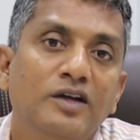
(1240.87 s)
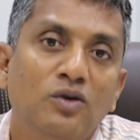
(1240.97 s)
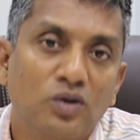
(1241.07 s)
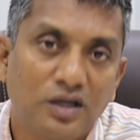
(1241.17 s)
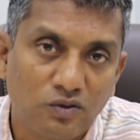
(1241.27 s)
we
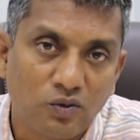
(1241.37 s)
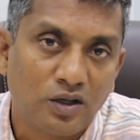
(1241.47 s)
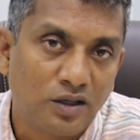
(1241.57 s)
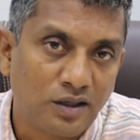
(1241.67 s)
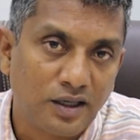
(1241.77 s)
look at
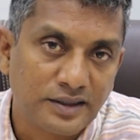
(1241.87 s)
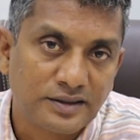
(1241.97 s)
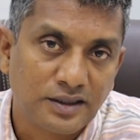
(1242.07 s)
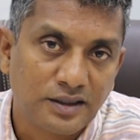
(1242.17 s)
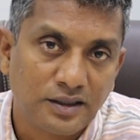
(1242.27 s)
war as
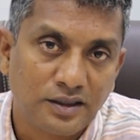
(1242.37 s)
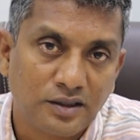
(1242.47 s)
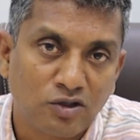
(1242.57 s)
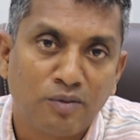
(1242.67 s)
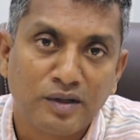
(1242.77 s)

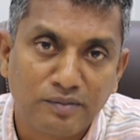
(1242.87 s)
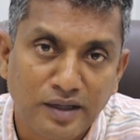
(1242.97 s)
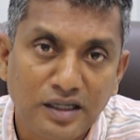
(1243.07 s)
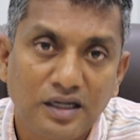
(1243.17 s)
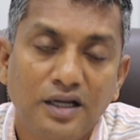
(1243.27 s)
a common
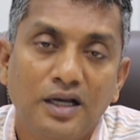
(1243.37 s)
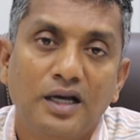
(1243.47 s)
man,